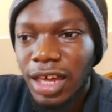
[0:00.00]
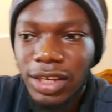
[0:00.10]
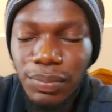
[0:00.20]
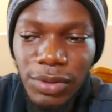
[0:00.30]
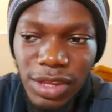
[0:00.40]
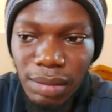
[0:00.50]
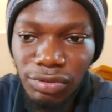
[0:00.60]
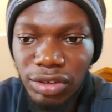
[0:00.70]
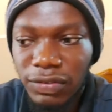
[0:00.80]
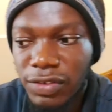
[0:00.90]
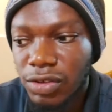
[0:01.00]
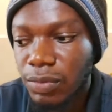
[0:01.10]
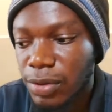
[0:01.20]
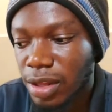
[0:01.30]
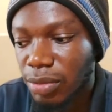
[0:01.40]
the perception, the
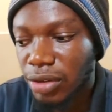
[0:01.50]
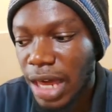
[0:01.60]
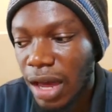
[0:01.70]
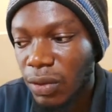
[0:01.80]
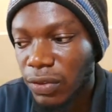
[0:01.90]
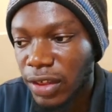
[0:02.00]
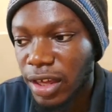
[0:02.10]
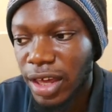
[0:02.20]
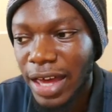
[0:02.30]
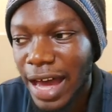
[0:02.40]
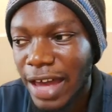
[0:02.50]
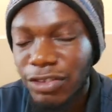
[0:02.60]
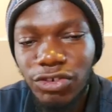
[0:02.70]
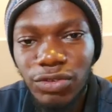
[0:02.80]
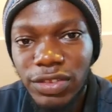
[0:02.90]
physical perception out there
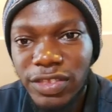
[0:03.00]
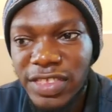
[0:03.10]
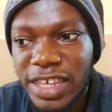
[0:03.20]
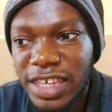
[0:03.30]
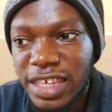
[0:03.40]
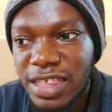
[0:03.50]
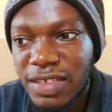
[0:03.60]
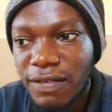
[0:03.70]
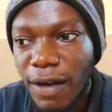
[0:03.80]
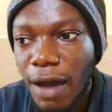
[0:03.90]
and you take it